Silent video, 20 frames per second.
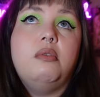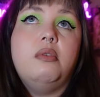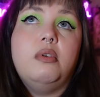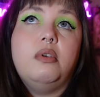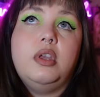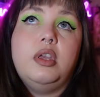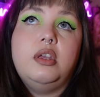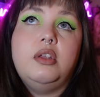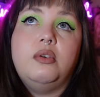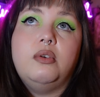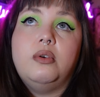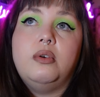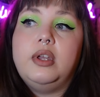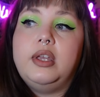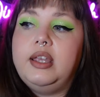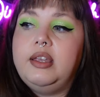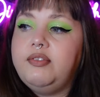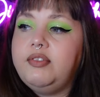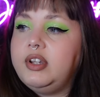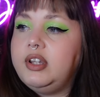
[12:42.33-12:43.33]
you know,
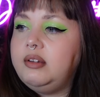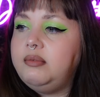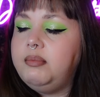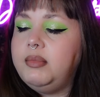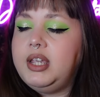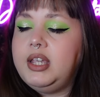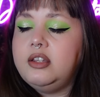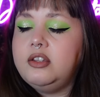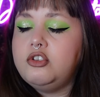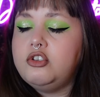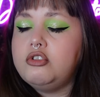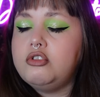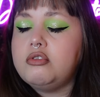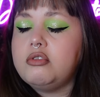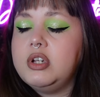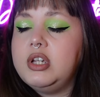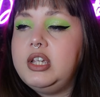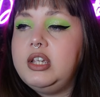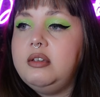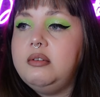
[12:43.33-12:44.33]
even in
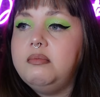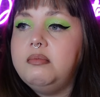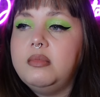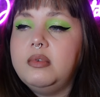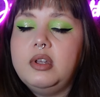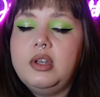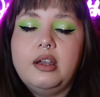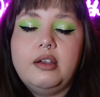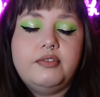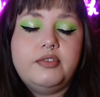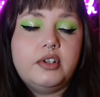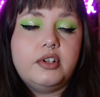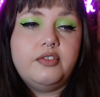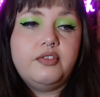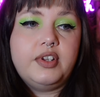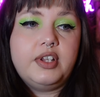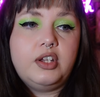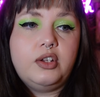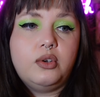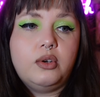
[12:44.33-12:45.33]
mainstream, I've done a
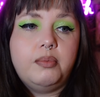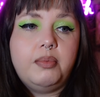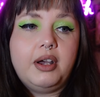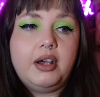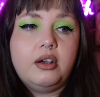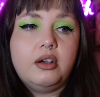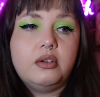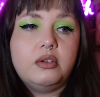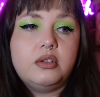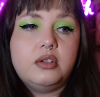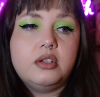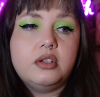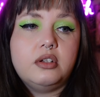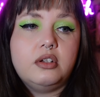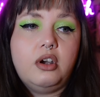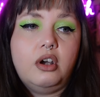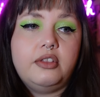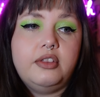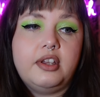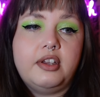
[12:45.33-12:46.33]
video about
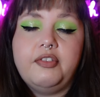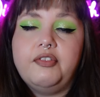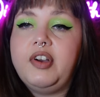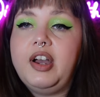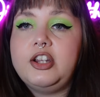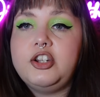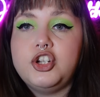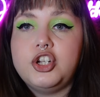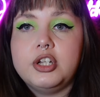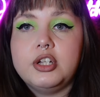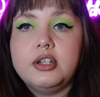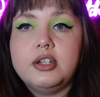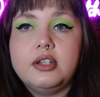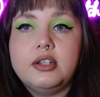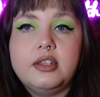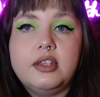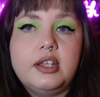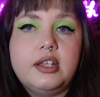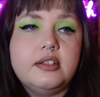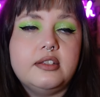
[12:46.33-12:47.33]
gothic fashion
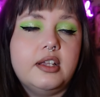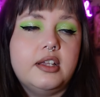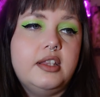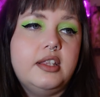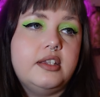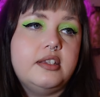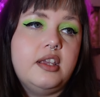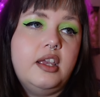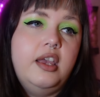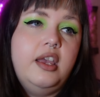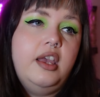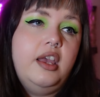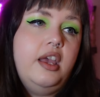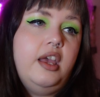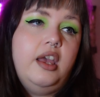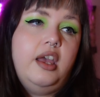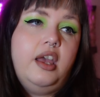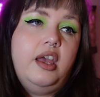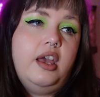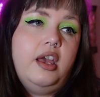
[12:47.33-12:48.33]
and things like this
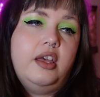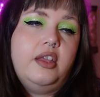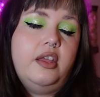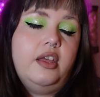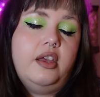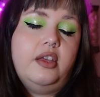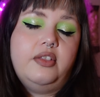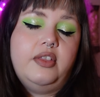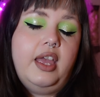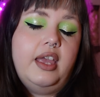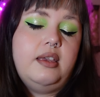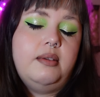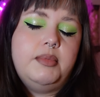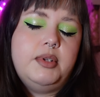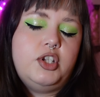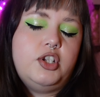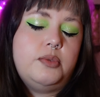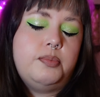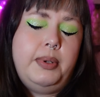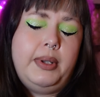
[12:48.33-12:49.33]
their
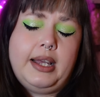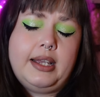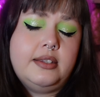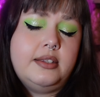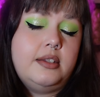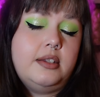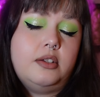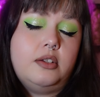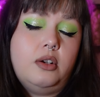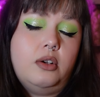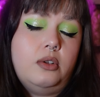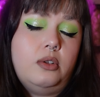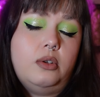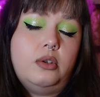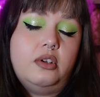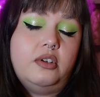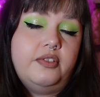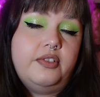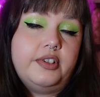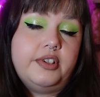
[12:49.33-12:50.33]
image is plastered all
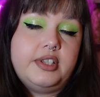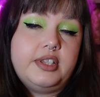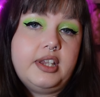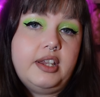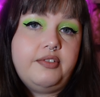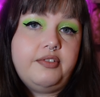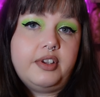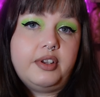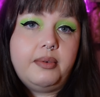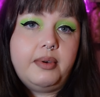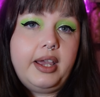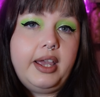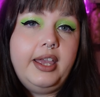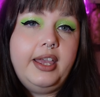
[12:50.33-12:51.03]
over, it's everywhere.